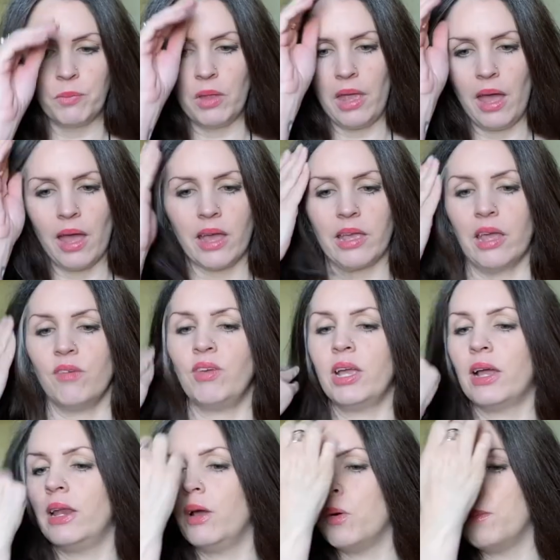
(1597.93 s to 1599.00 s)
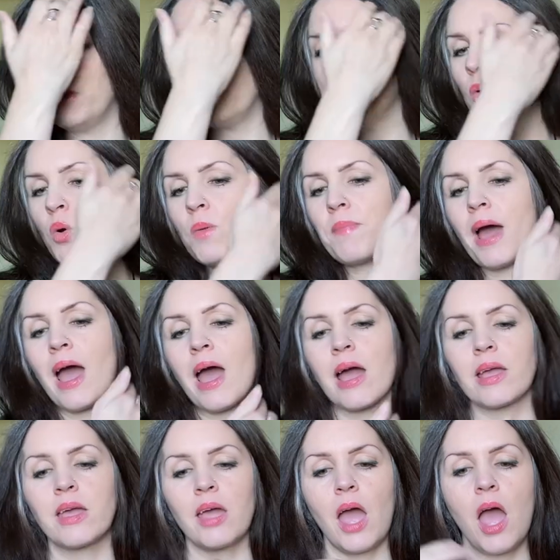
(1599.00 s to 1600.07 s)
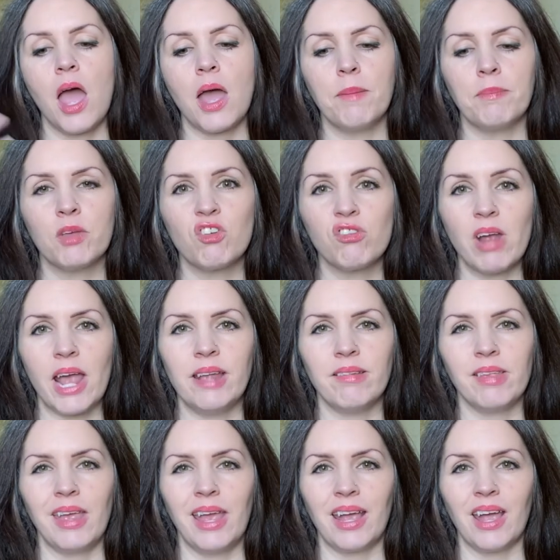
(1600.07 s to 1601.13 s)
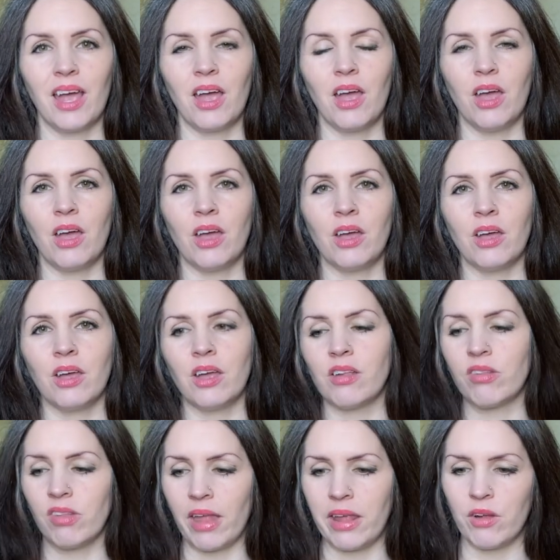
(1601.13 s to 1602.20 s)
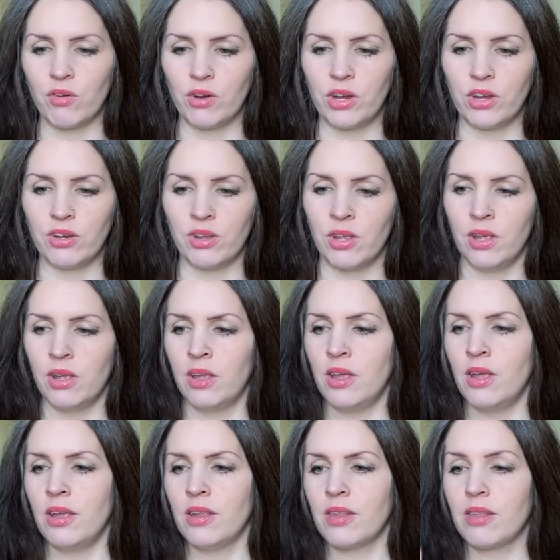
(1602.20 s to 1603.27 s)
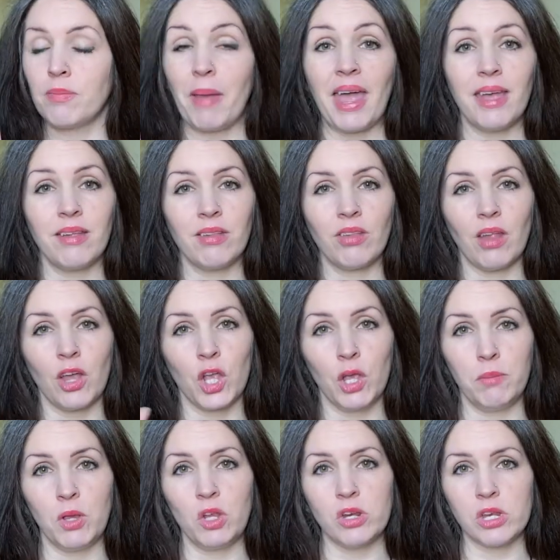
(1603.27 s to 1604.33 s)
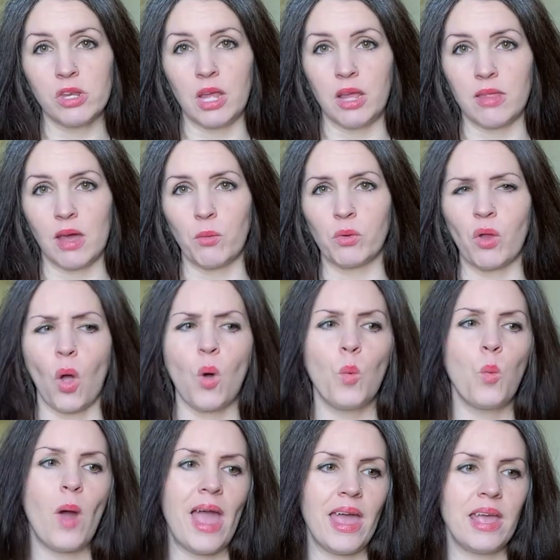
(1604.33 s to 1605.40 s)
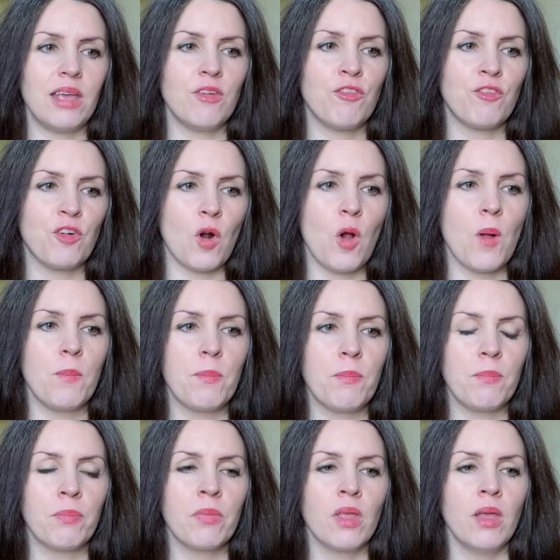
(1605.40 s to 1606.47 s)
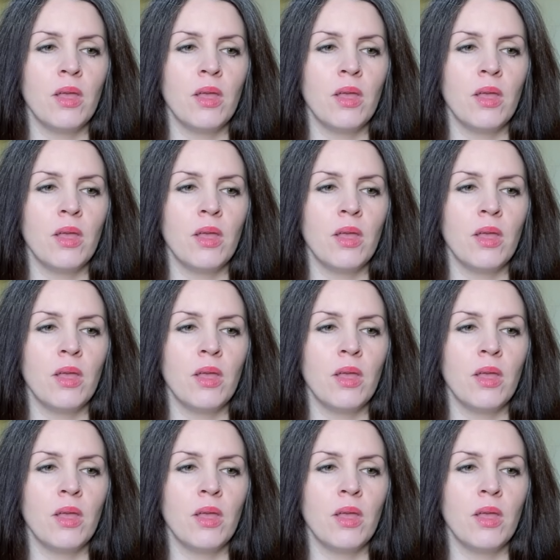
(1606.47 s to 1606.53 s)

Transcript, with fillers: yeah, giving a little bit more back, um, creating a, a sacred space, a community that was away from